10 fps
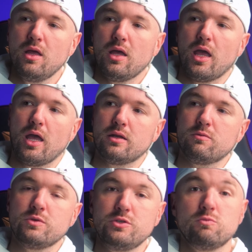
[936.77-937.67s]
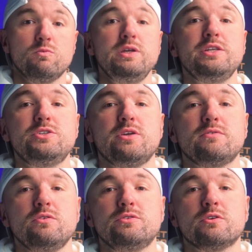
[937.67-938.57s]
And when you reach, you have
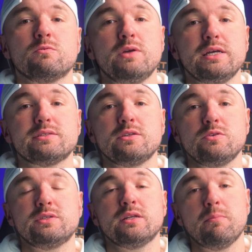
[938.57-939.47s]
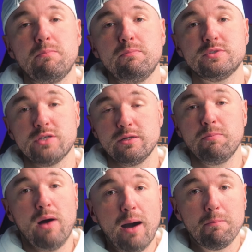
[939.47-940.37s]
to use your wrist, and you tend to
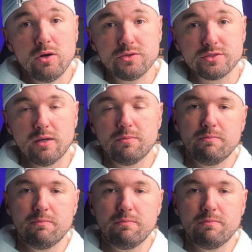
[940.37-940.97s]
pop balls up.